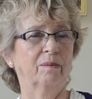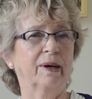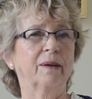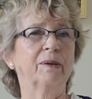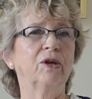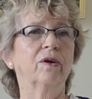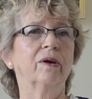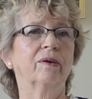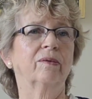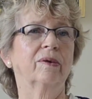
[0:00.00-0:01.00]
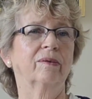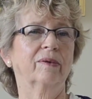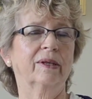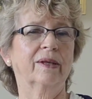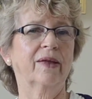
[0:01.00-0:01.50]
But I mean,
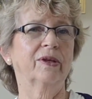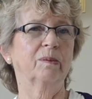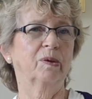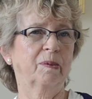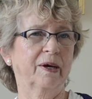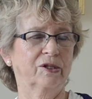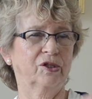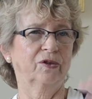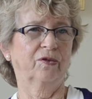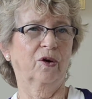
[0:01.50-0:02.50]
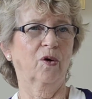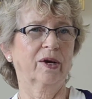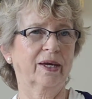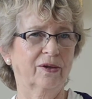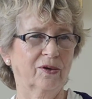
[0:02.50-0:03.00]
nothing prepares you for
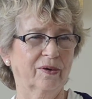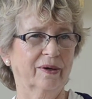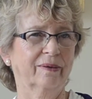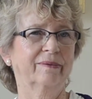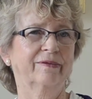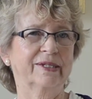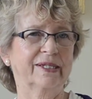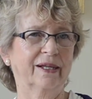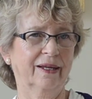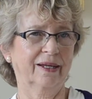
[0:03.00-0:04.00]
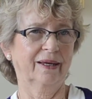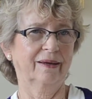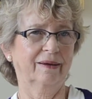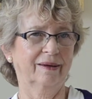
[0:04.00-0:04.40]
going into a facility.